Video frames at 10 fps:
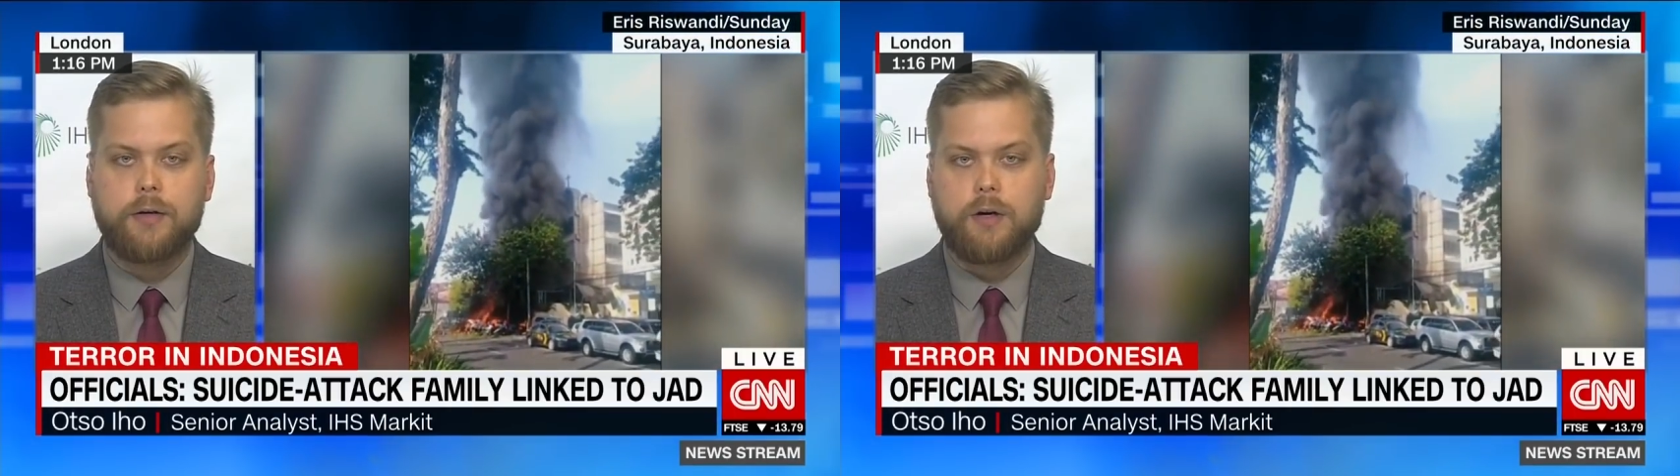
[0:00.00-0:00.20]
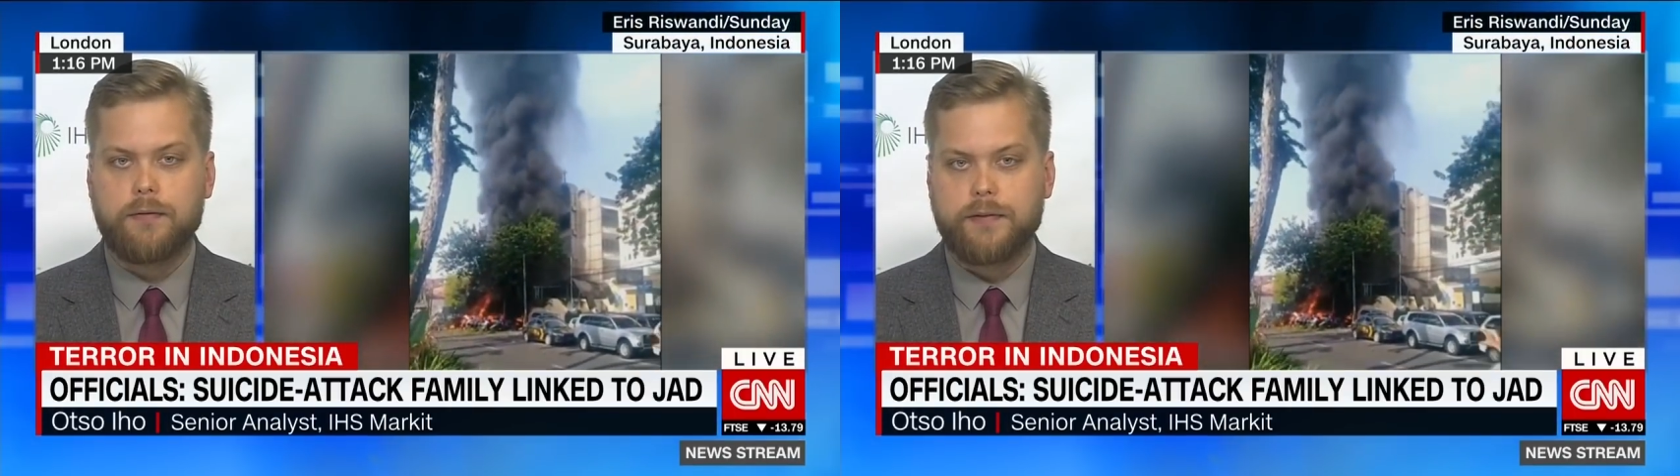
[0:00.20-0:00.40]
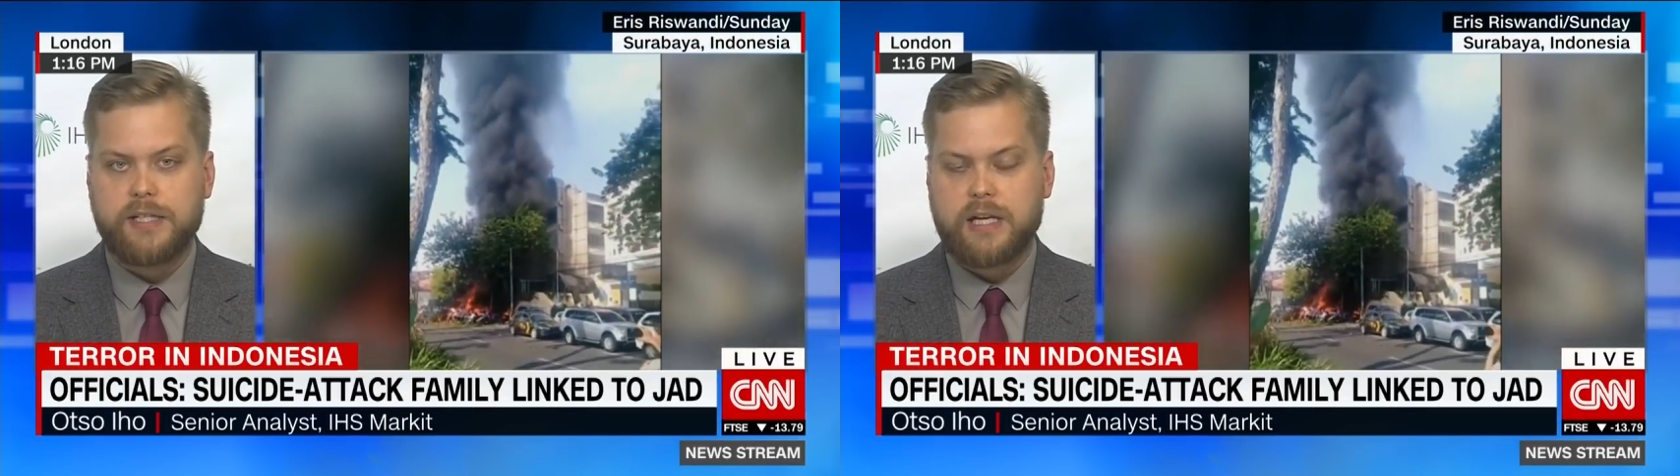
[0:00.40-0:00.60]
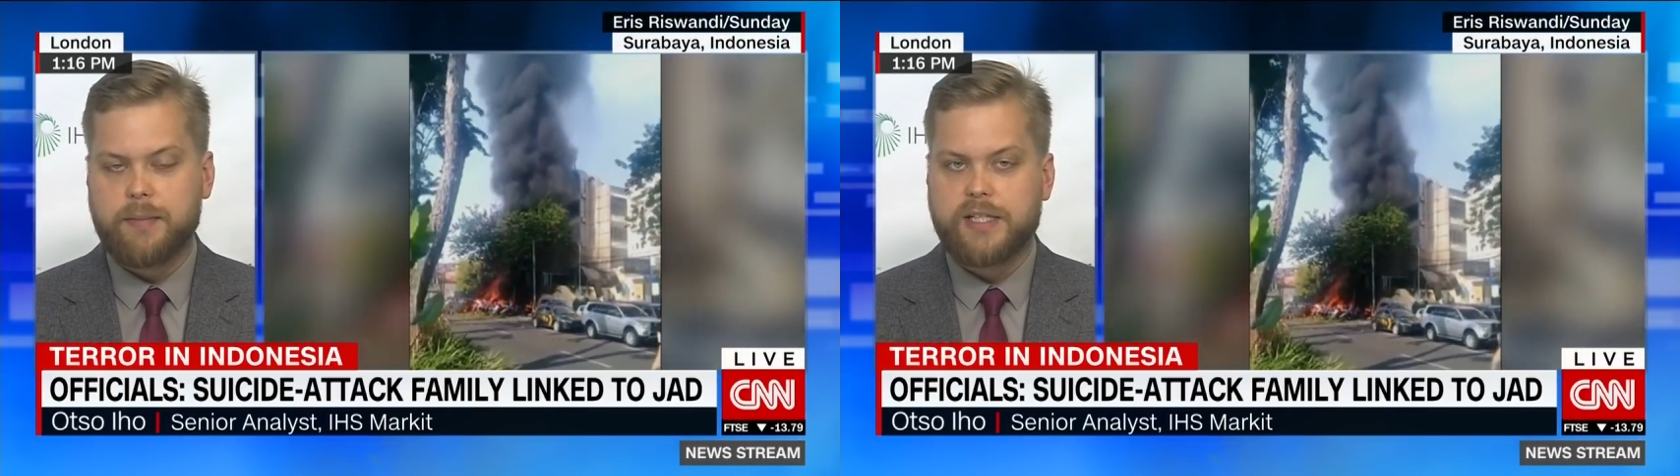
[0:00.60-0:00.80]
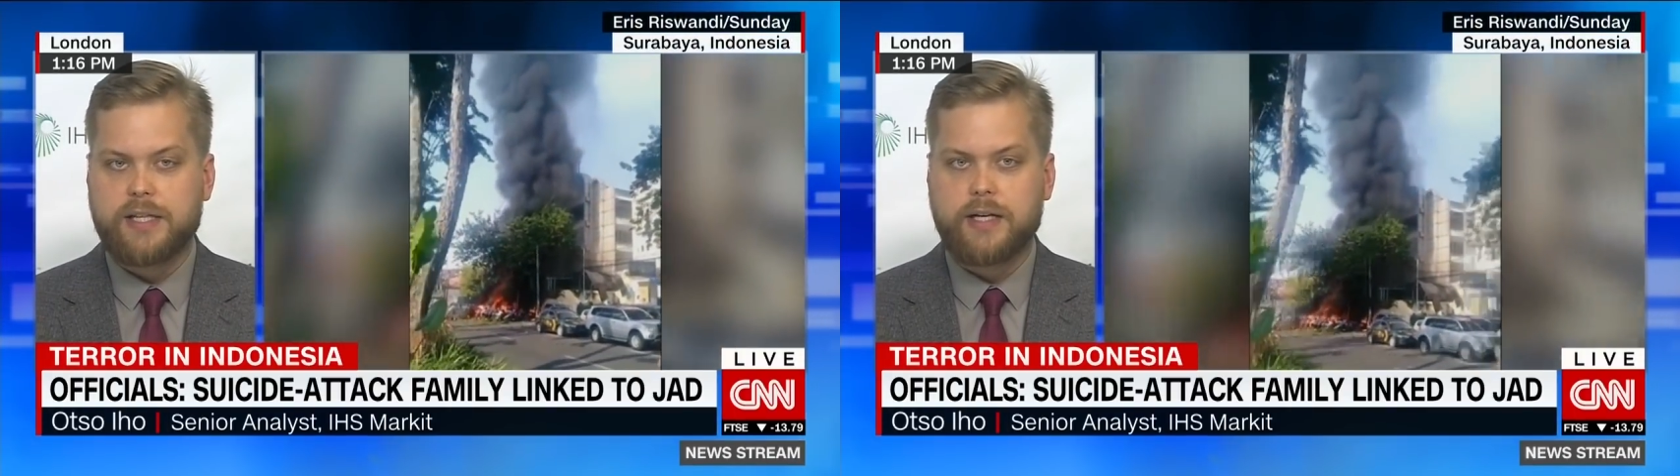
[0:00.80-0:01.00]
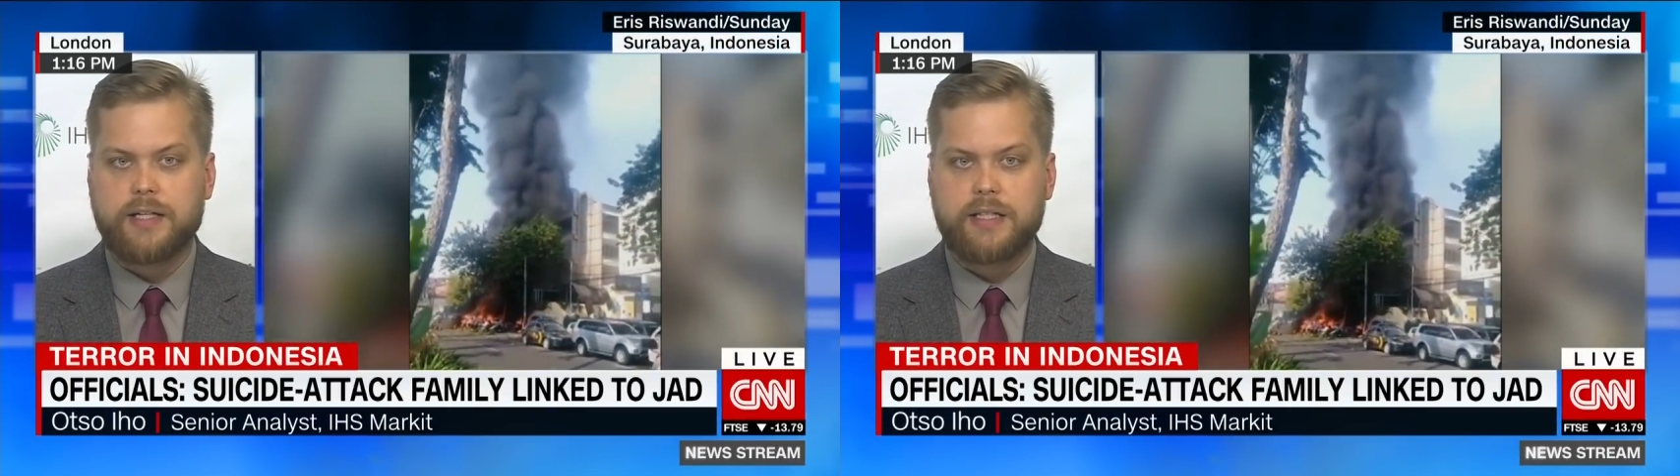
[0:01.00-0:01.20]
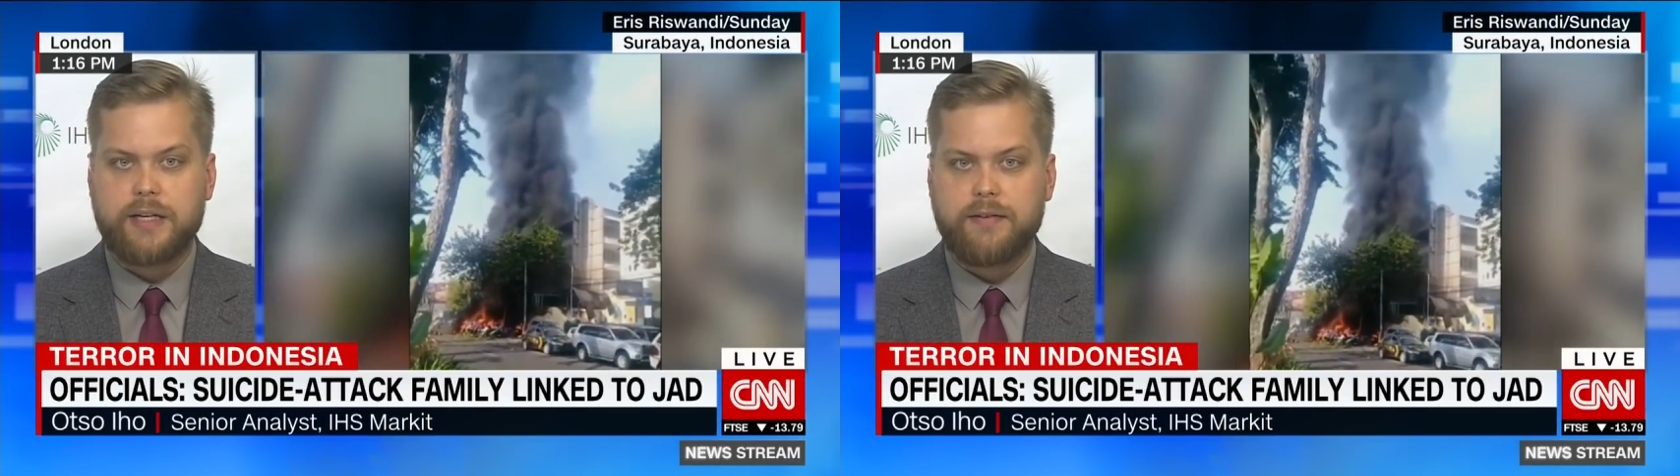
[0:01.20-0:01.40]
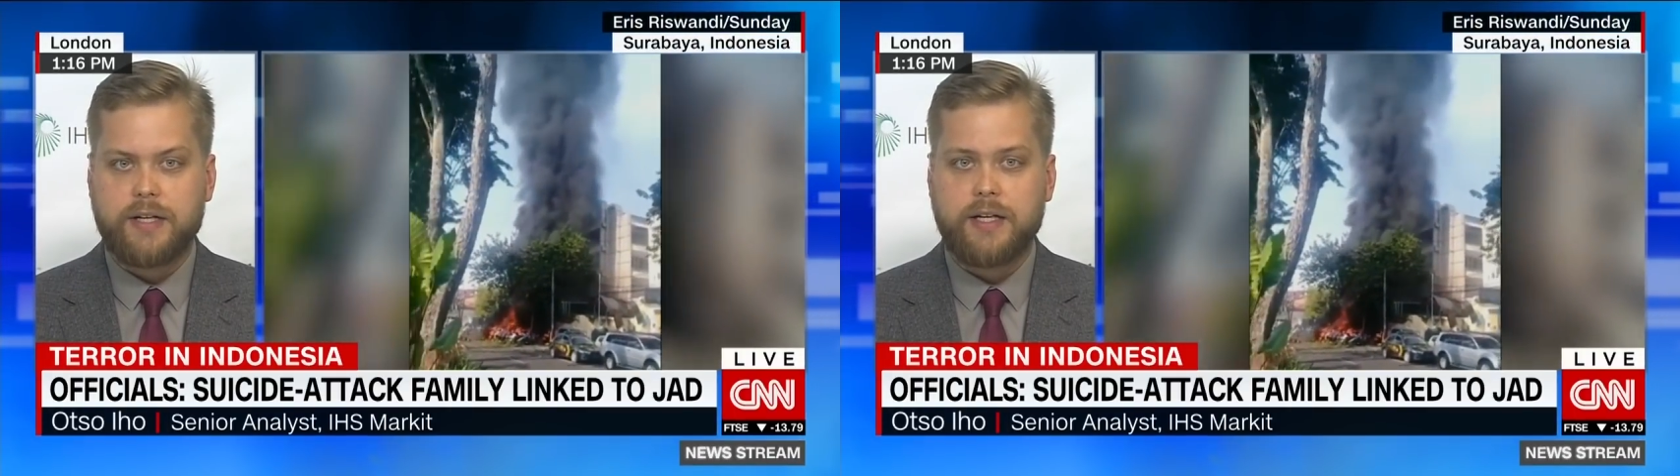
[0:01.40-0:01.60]
of Islamic State
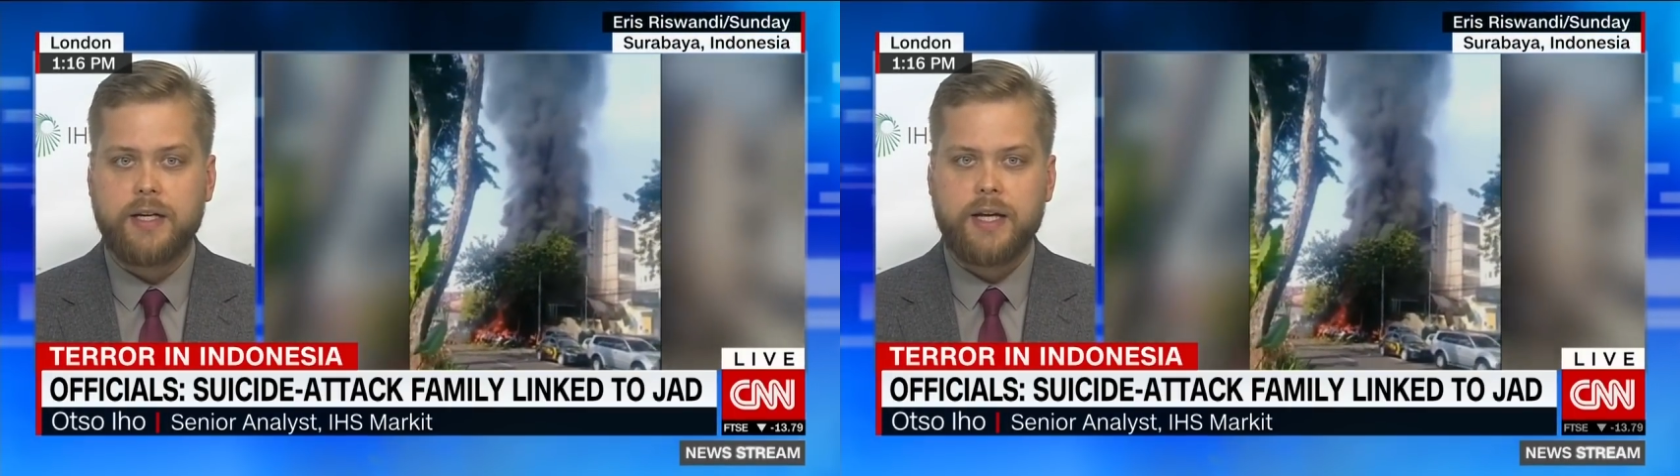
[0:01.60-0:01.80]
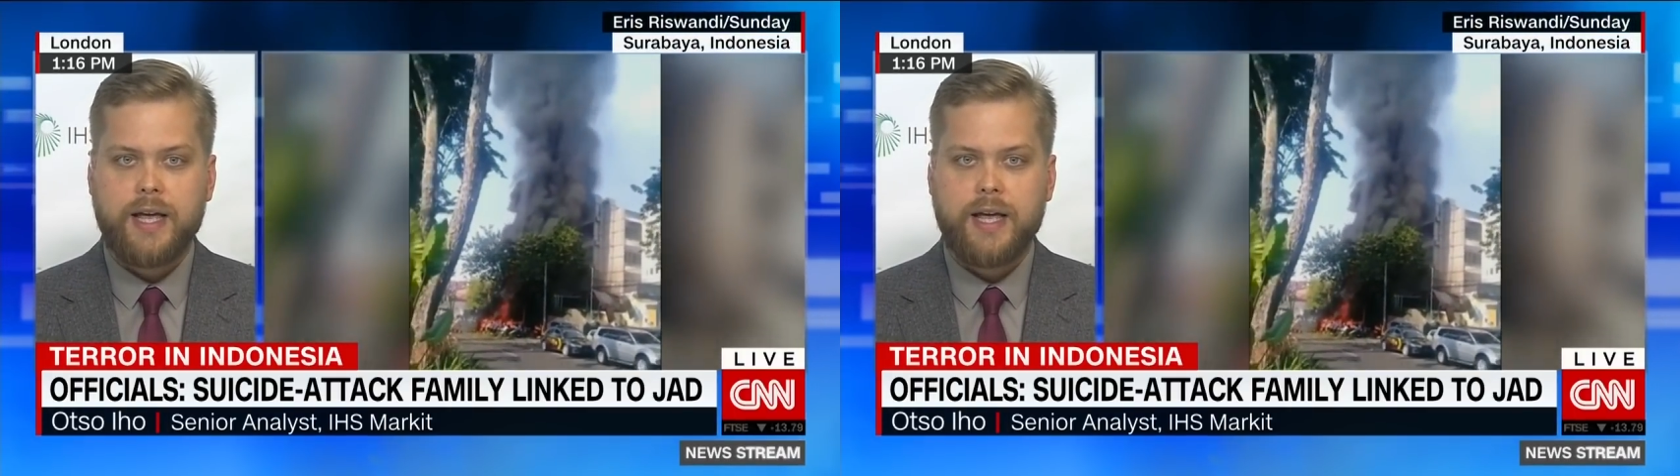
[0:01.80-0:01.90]
activity